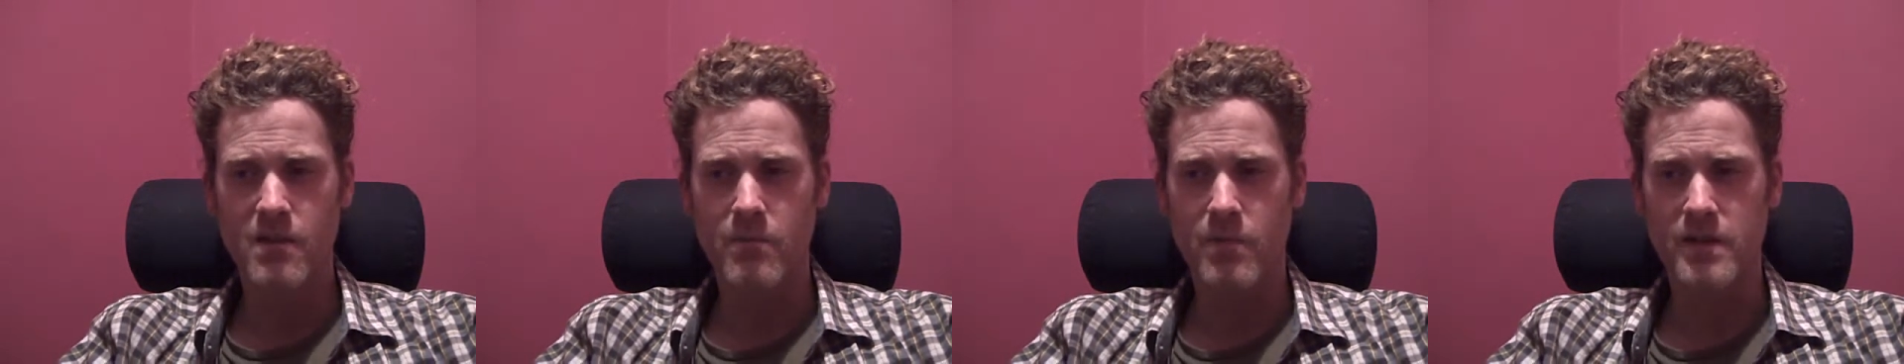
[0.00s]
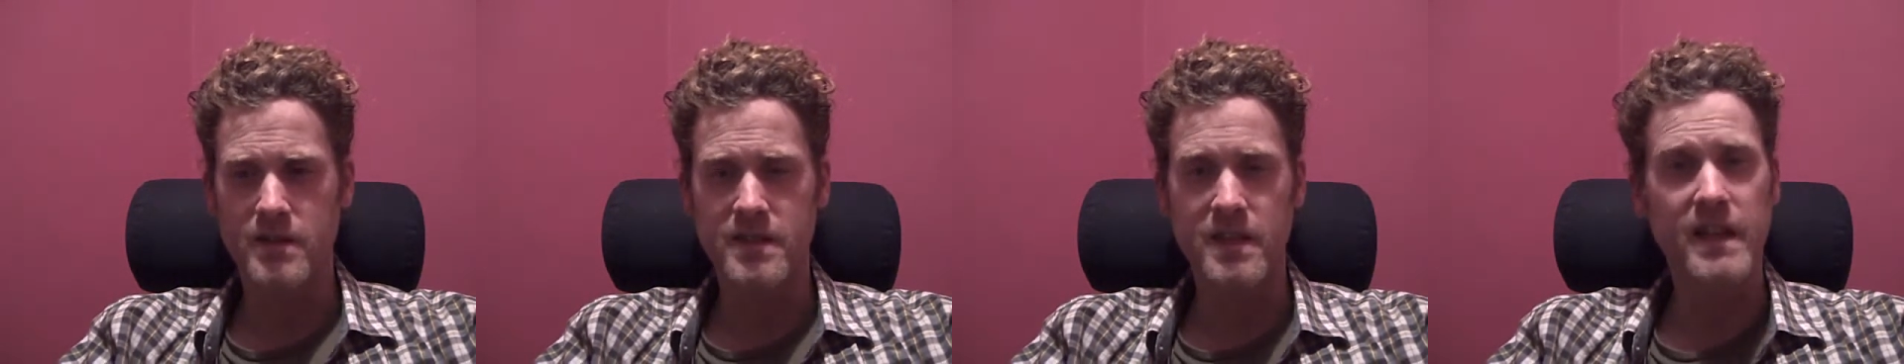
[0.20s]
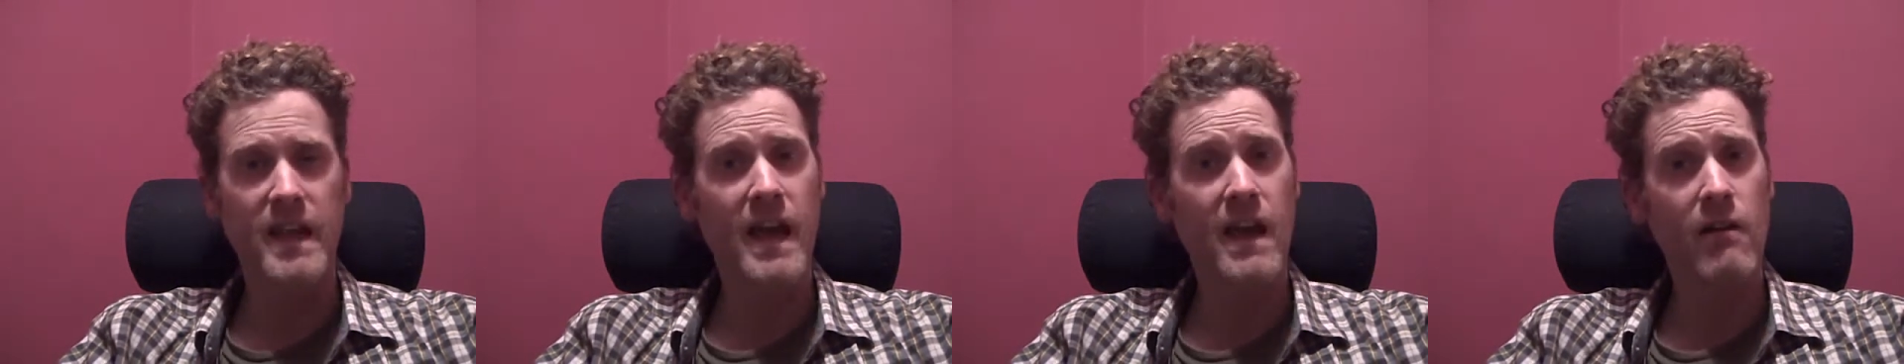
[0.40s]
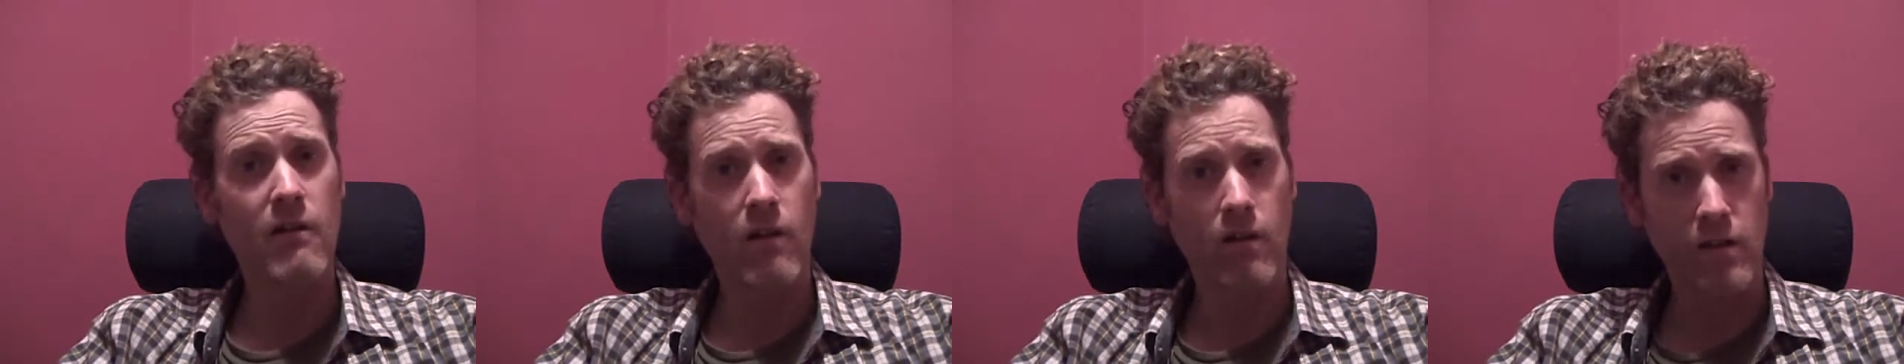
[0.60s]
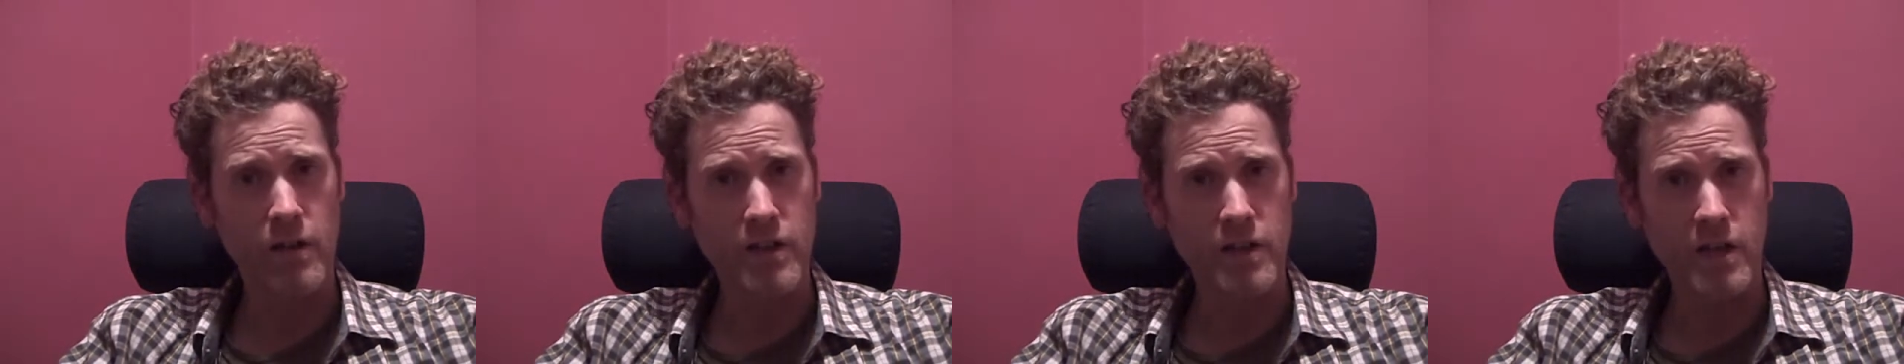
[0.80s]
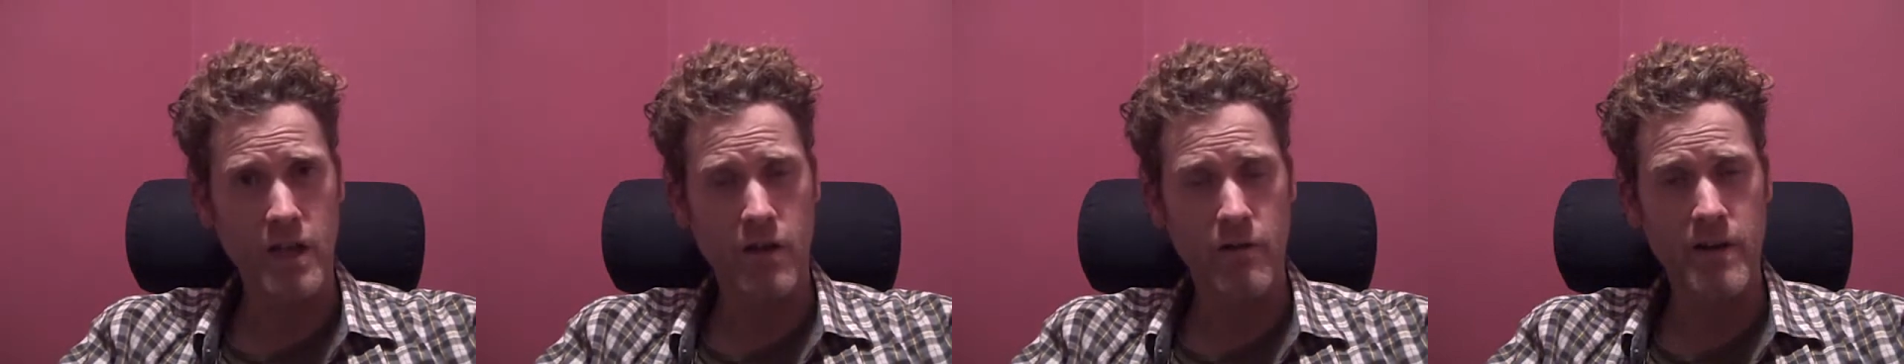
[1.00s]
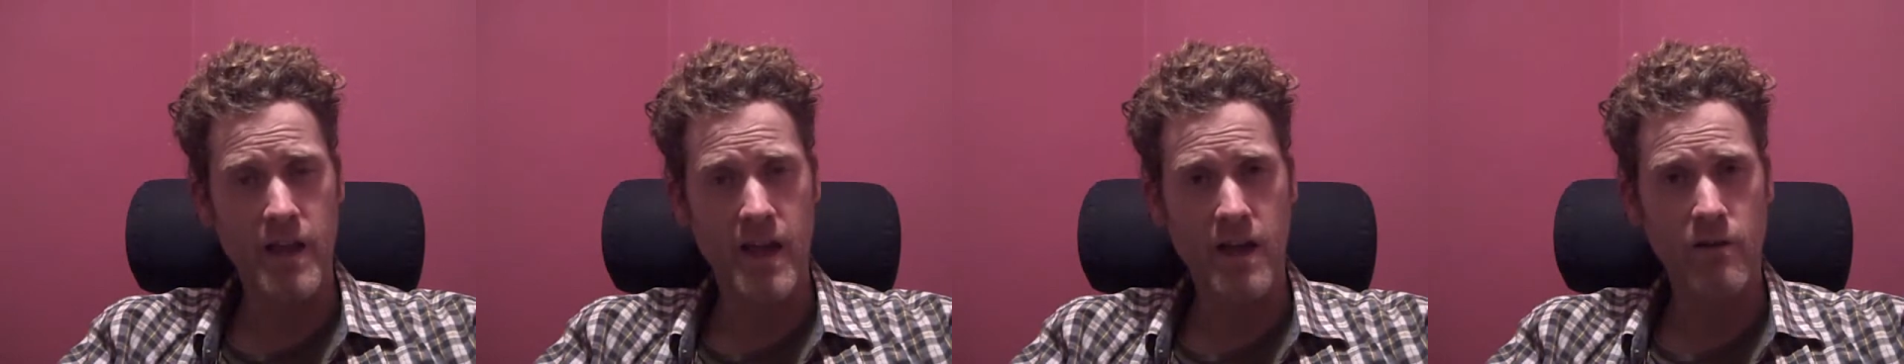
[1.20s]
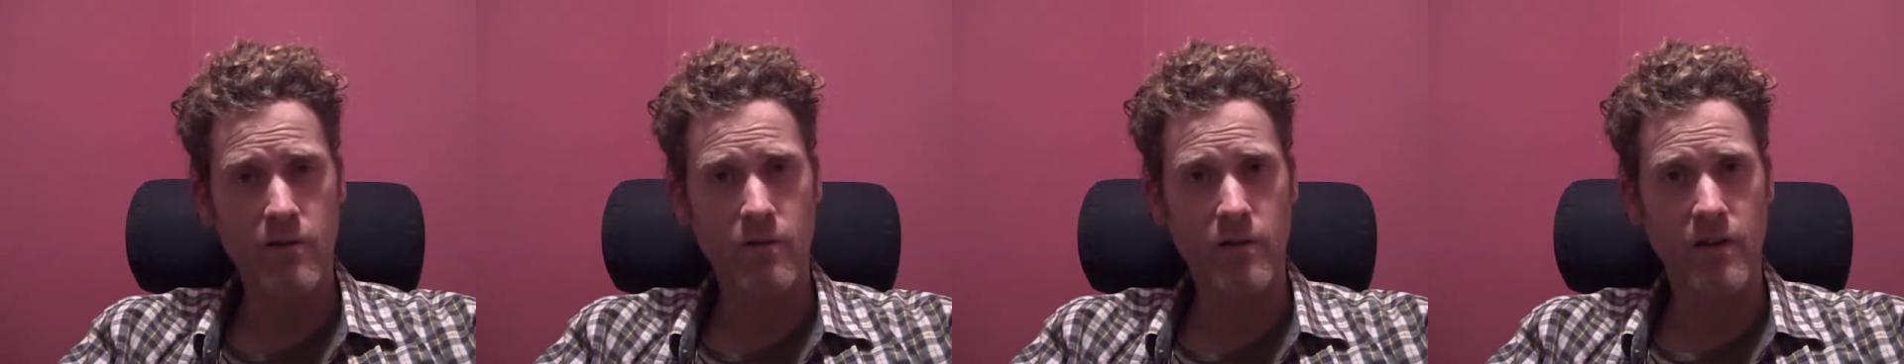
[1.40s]
But anyhow, I'll let you go
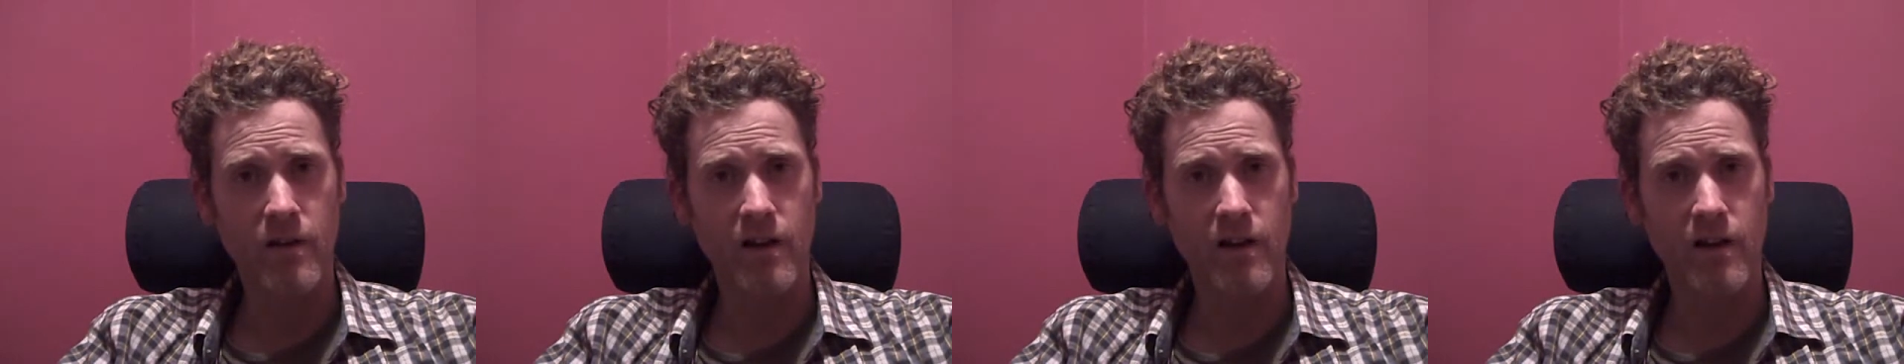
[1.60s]
now.